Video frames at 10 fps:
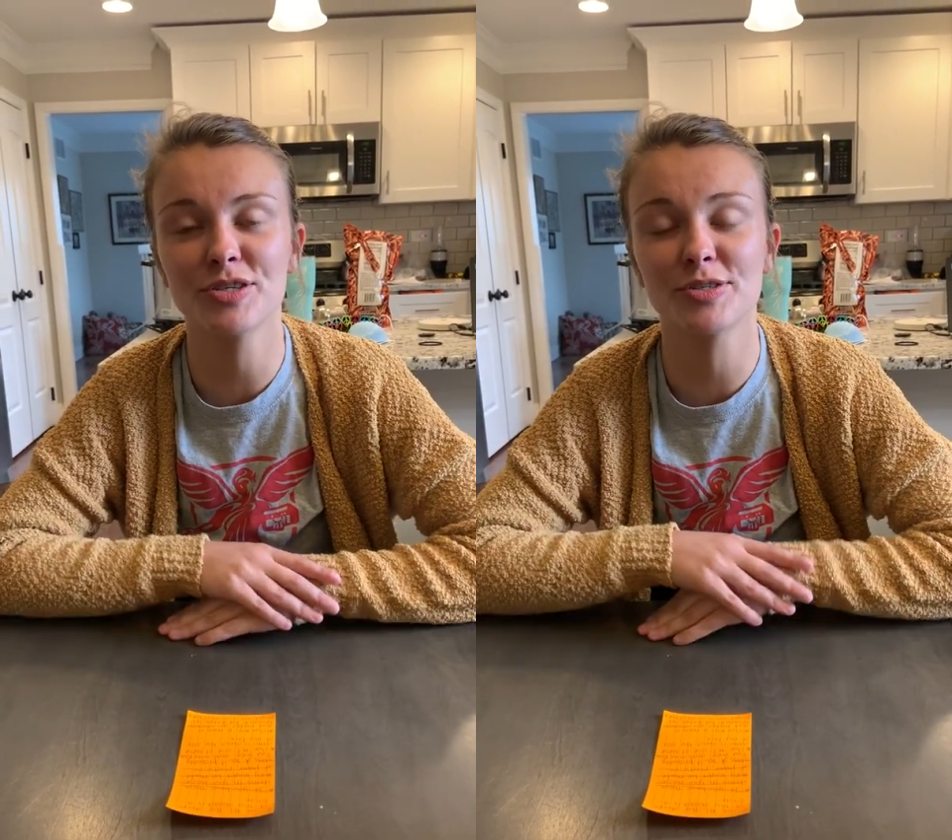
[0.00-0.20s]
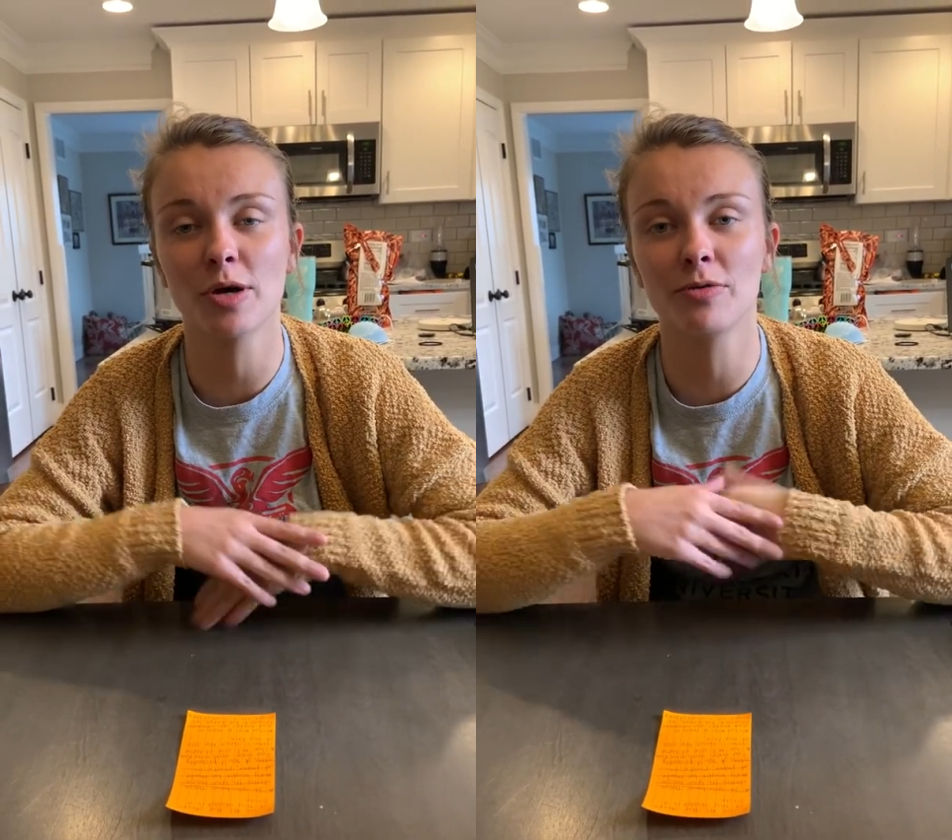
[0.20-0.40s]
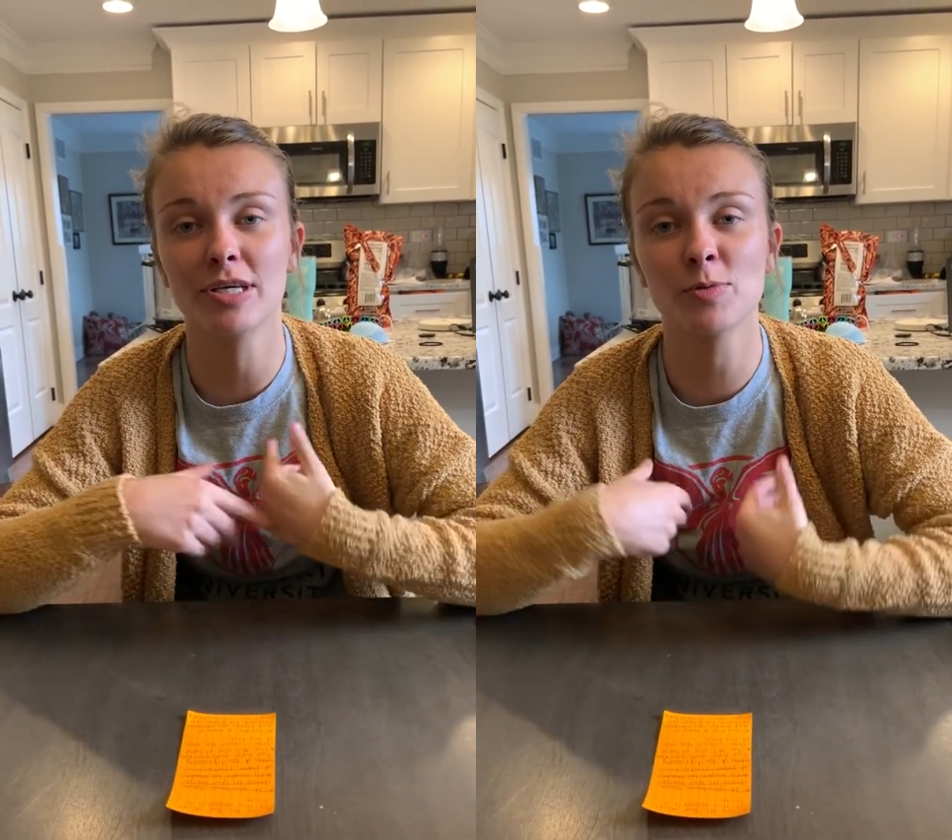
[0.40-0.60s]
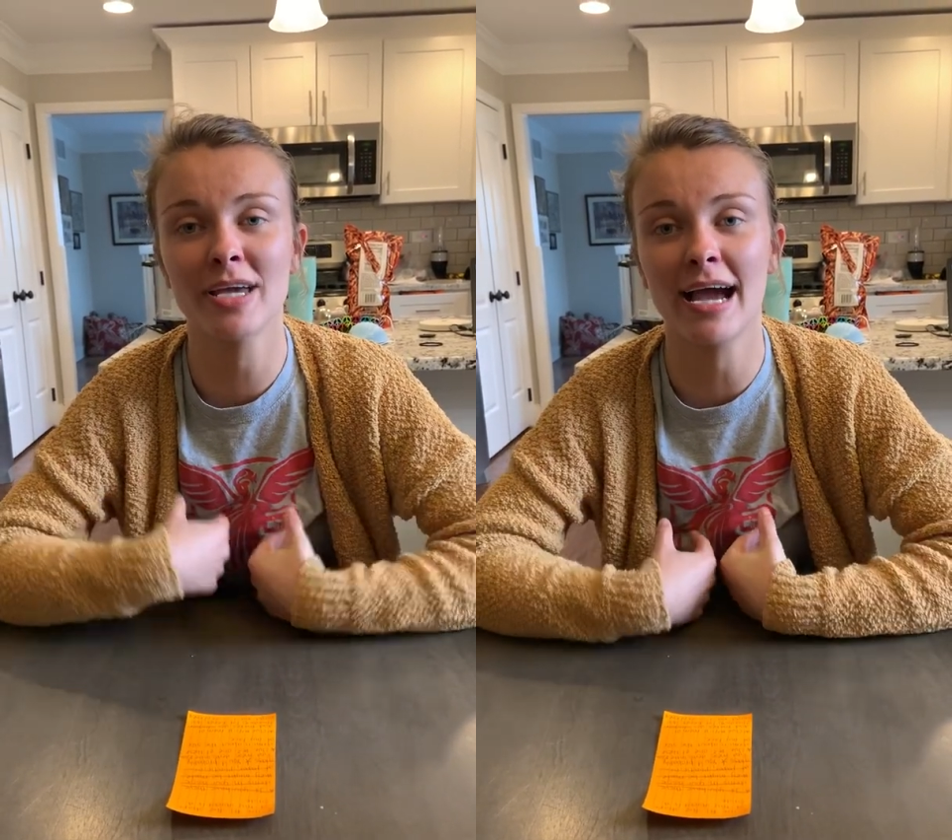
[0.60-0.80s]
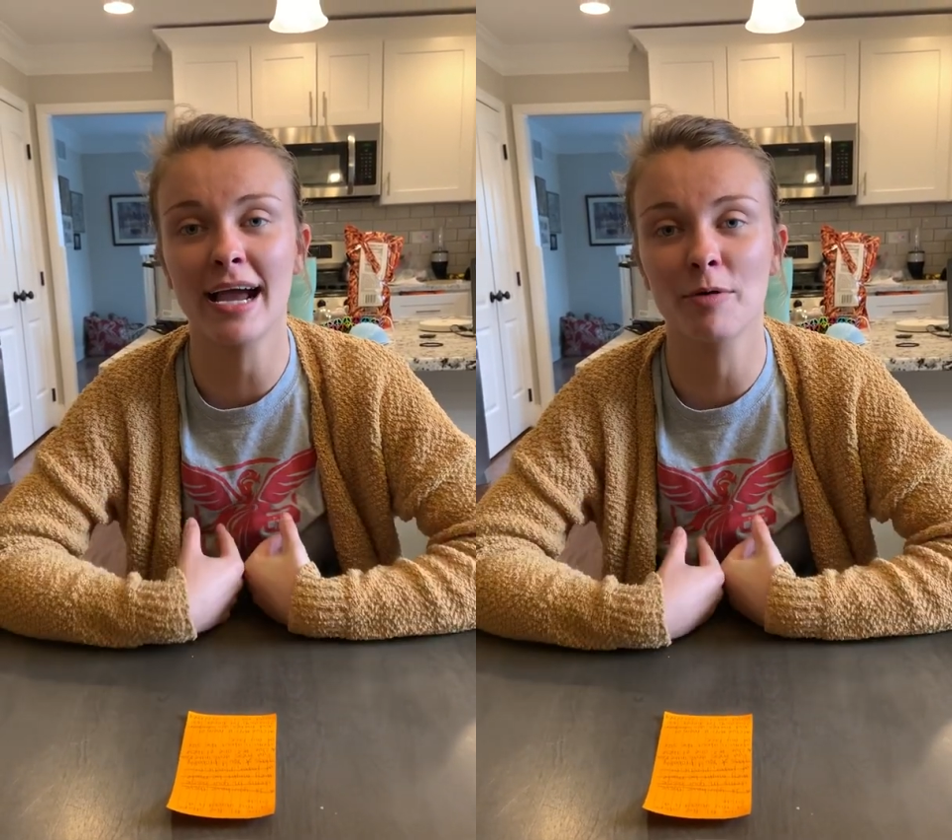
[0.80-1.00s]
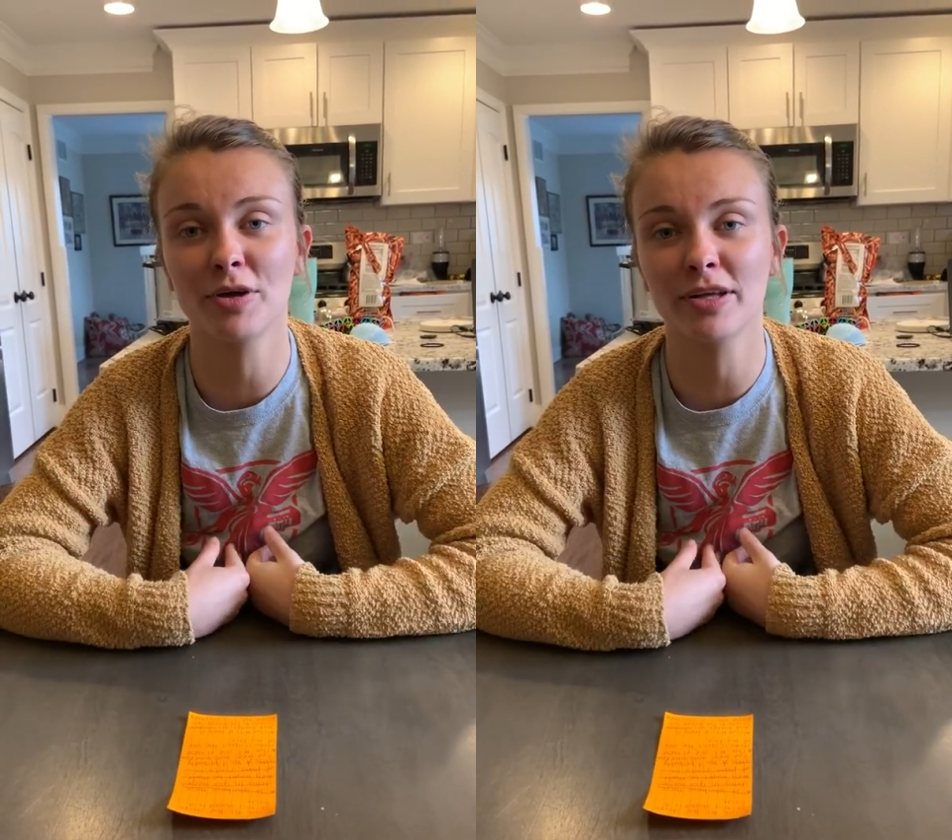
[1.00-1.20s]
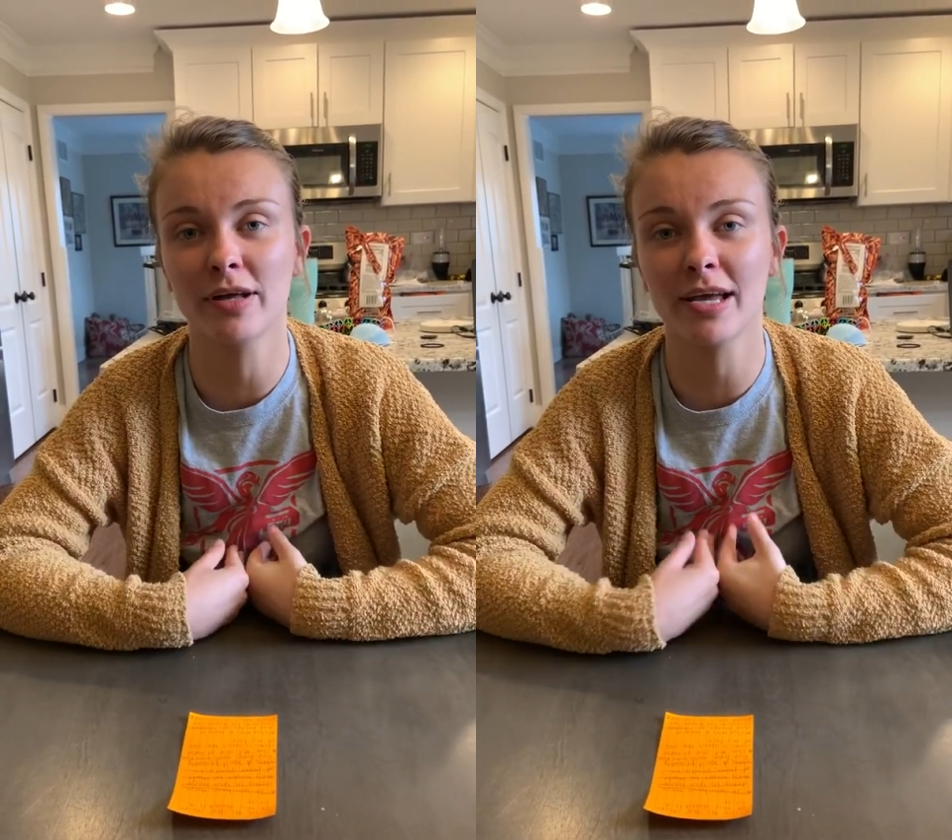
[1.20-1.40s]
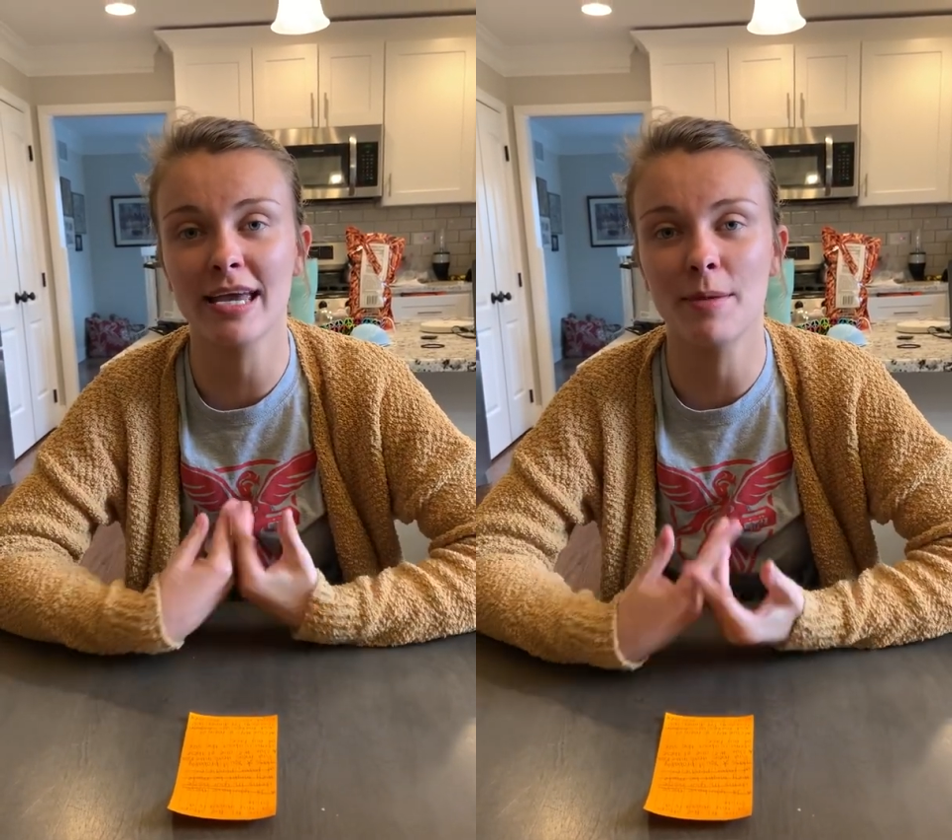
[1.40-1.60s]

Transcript: So this week I got really lucky.